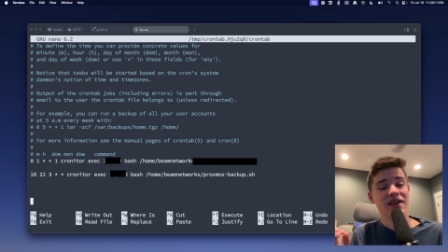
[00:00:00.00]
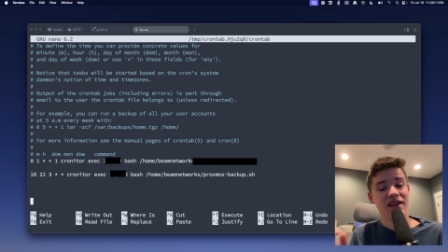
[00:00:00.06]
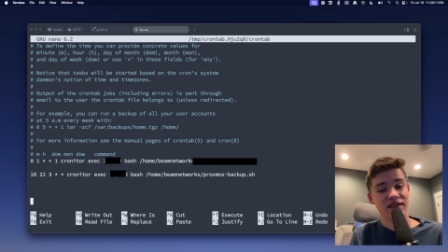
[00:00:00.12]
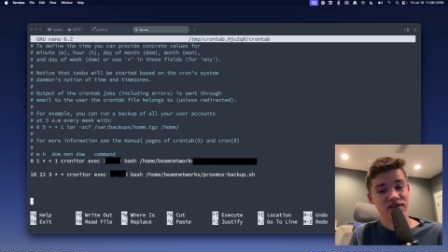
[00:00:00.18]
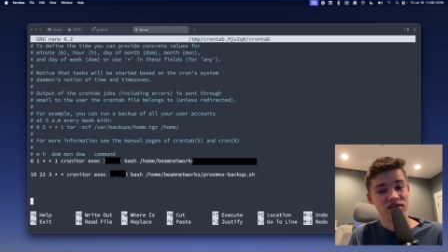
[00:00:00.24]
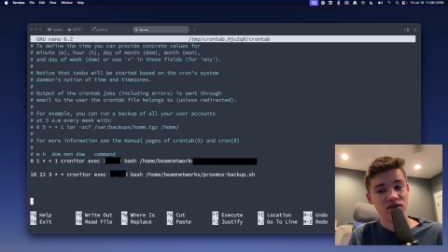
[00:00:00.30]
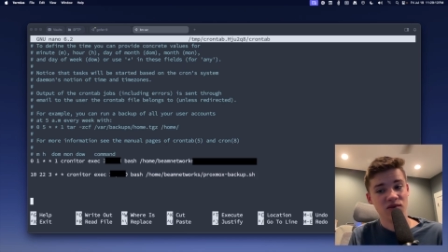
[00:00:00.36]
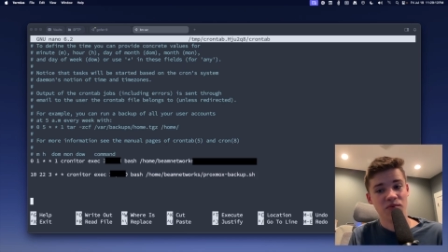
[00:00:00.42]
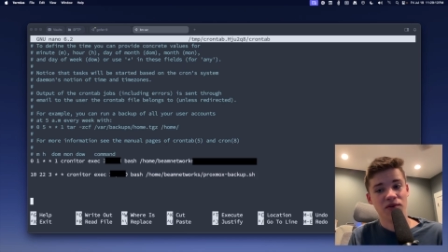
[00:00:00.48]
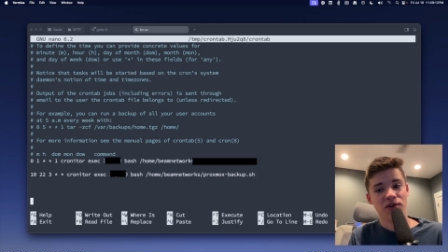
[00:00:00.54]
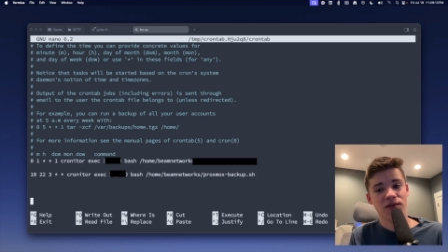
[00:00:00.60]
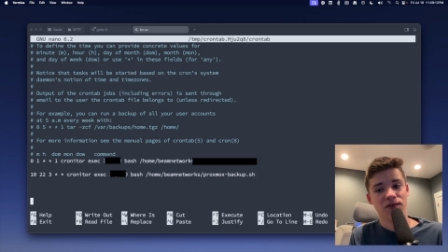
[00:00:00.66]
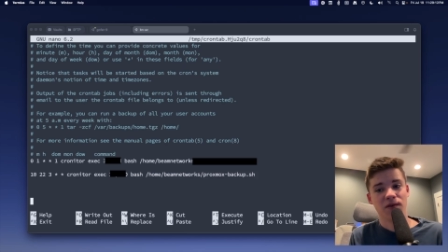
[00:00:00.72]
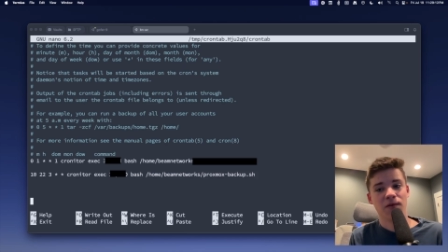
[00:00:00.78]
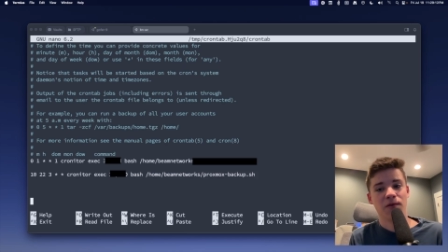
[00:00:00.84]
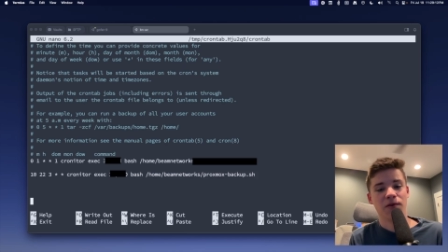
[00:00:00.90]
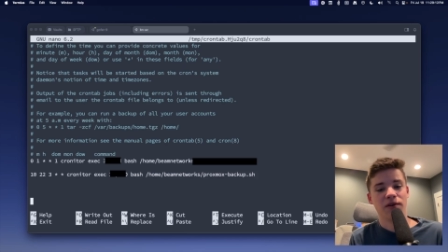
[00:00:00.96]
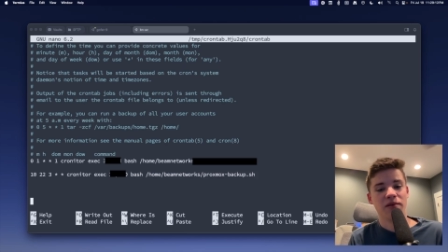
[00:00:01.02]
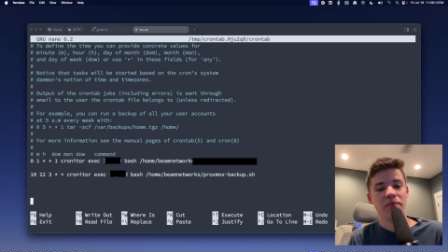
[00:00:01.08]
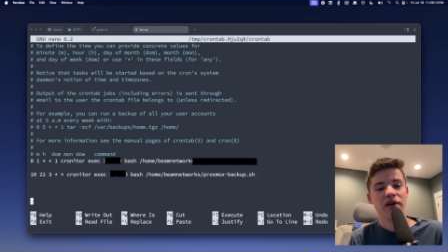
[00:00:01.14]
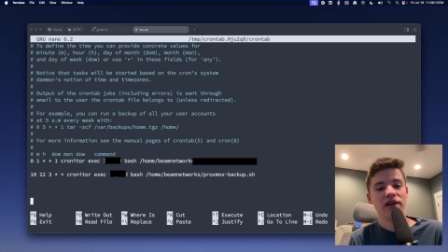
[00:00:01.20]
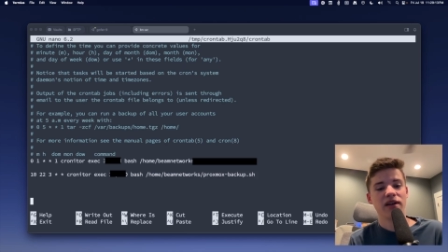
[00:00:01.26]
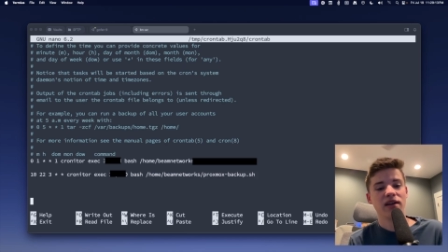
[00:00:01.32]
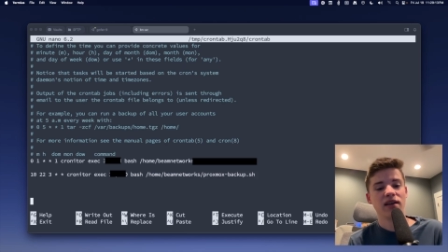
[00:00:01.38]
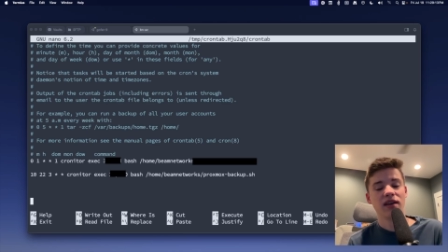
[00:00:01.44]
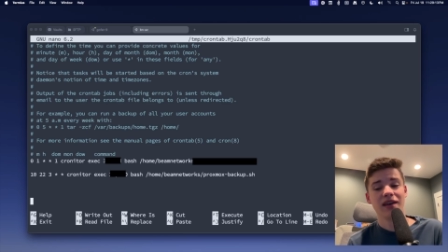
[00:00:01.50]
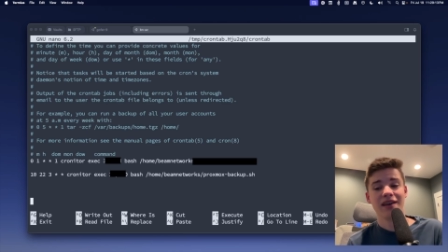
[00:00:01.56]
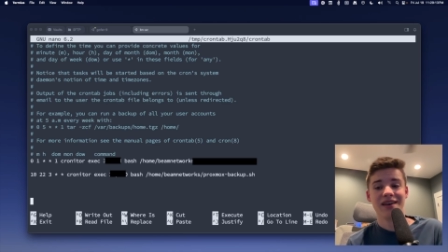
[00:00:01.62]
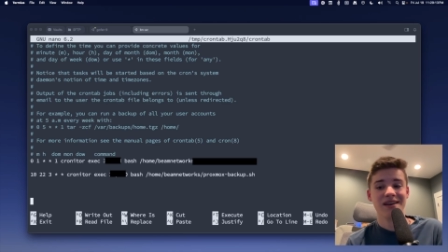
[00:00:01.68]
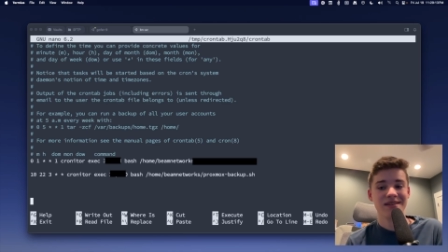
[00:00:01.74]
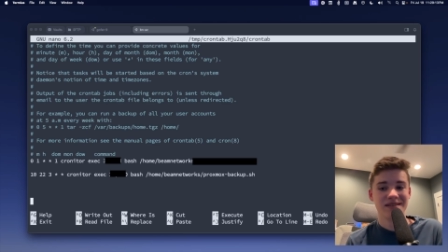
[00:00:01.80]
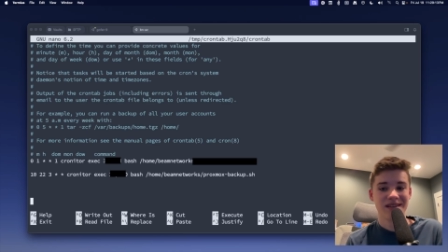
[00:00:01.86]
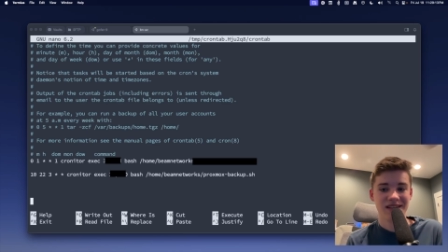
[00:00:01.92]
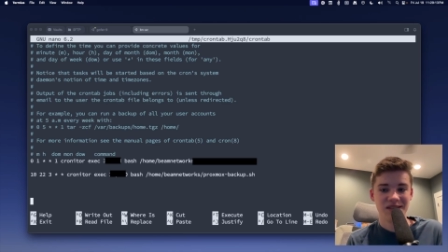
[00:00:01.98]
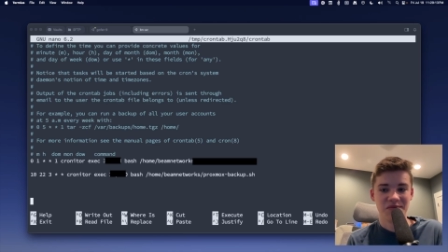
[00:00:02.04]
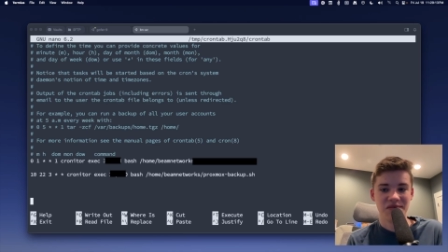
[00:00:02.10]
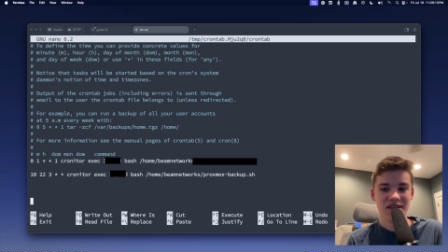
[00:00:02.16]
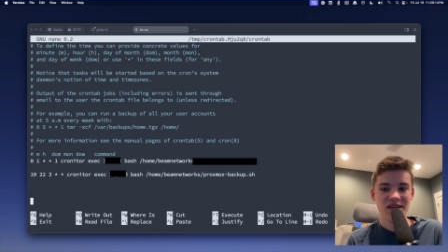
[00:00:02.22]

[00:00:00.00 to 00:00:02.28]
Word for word: It's super useful for debugging. It sends me